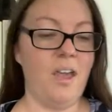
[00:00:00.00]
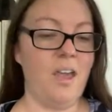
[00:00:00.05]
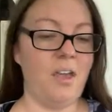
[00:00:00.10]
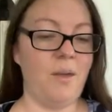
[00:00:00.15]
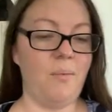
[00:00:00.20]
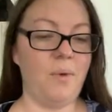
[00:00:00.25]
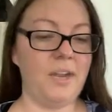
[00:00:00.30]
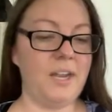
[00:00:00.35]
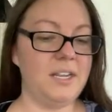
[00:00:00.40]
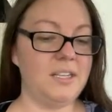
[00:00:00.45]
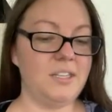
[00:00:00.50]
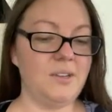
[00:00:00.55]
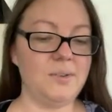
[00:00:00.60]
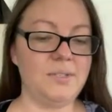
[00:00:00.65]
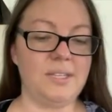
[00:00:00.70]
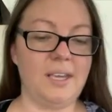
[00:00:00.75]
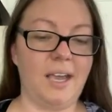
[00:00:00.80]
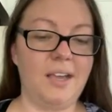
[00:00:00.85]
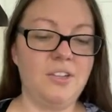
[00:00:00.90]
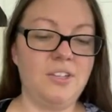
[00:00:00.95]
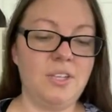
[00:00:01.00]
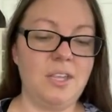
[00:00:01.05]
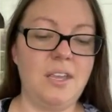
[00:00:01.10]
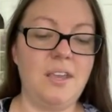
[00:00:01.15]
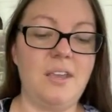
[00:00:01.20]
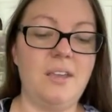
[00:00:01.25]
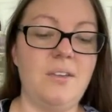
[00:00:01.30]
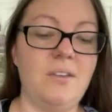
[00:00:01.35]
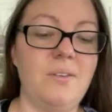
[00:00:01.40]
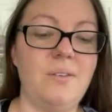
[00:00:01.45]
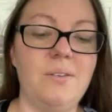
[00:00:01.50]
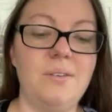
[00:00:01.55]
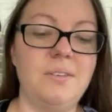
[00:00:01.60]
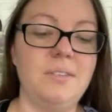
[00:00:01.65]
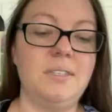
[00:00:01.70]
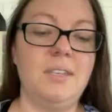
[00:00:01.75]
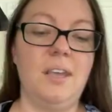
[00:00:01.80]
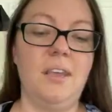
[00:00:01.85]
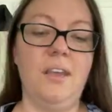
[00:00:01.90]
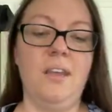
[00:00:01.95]
And what I do is I actually
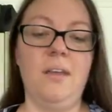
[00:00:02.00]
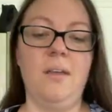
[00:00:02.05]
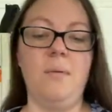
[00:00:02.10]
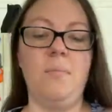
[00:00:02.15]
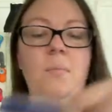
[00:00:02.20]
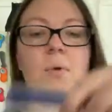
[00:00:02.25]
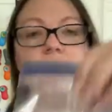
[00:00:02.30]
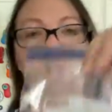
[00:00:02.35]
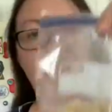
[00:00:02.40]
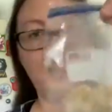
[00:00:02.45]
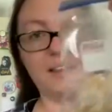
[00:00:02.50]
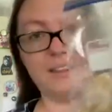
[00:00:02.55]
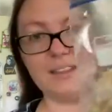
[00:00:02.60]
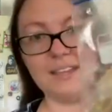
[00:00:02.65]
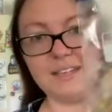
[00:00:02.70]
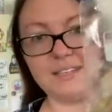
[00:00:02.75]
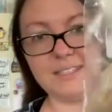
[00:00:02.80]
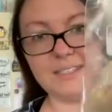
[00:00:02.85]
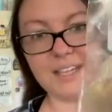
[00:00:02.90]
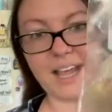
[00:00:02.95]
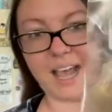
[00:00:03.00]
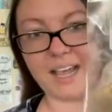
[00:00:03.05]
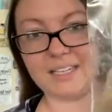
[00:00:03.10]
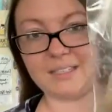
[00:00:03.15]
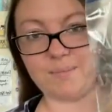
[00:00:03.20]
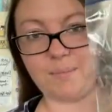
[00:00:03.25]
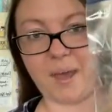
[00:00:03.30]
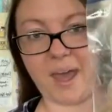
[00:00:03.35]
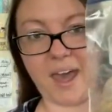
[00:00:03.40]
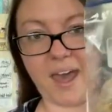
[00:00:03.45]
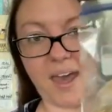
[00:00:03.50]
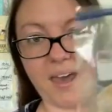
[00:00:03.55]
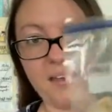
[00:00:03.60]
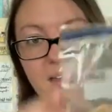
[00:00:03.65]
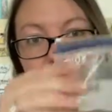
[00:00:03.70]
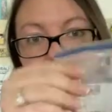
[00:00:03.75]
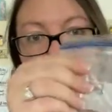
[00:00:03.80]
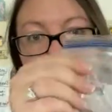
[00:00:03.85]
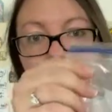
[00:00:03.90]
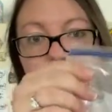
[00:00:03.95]
use more like this size bag,
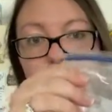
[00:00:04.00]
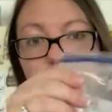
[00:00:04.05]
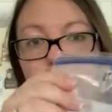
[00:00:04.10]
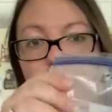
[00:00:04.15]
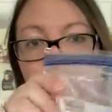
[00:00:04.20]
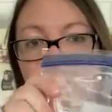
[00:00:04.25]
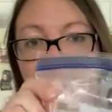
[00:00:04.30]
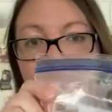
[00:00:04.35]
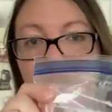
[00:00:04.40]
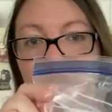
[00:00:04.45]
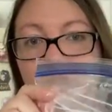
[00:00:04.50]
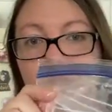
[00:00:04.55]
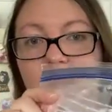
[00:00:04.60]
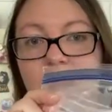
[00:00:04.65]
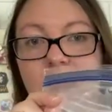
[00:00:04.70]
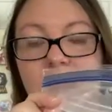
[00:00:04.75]
so the quart,